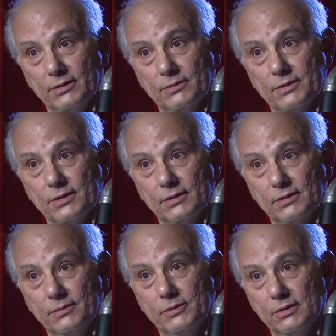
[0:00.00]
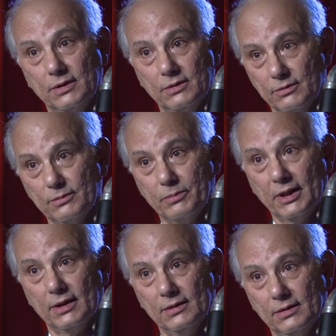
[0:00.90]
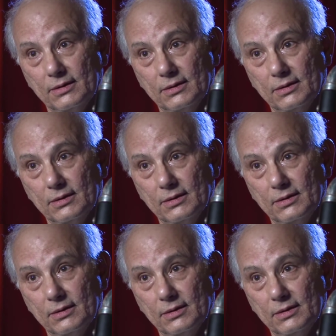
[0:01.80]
there was a community youth band